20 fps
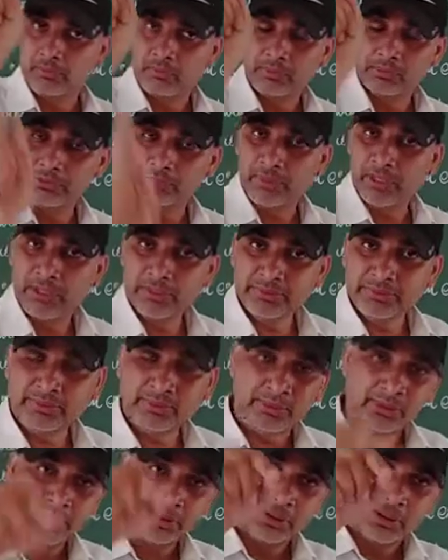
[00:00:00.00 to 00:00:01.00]
which means
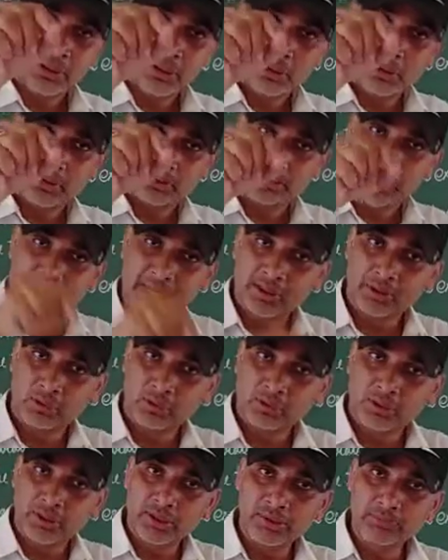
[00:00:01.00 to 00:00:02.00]
that
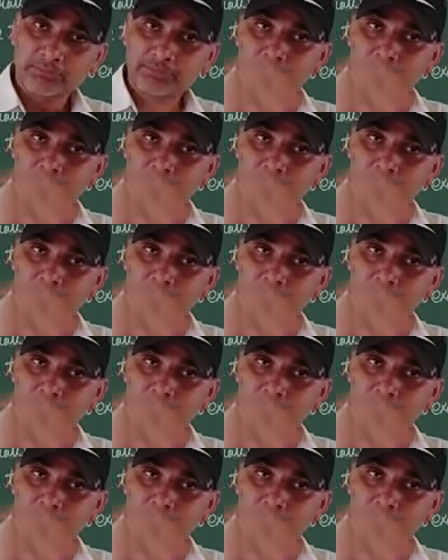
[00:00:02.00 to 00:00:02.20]
to the